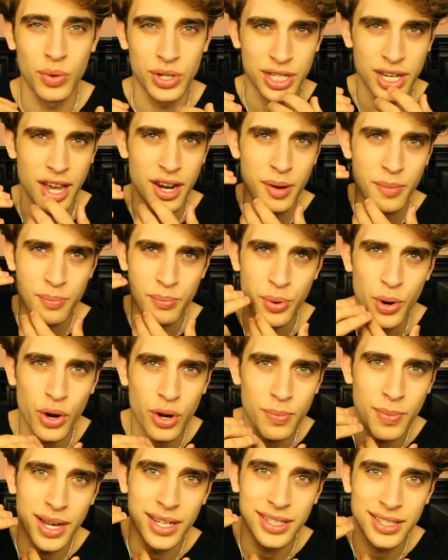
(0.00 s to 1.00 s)
which kind of
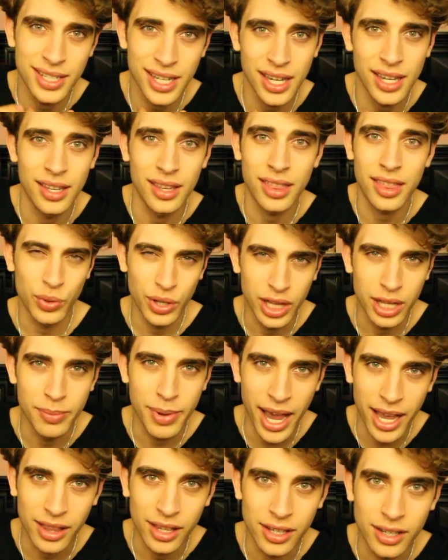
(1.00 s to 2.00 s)
broke my teeth really
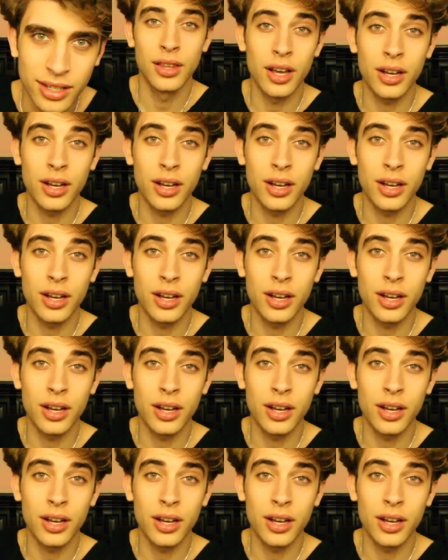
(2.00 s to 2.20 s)
bad.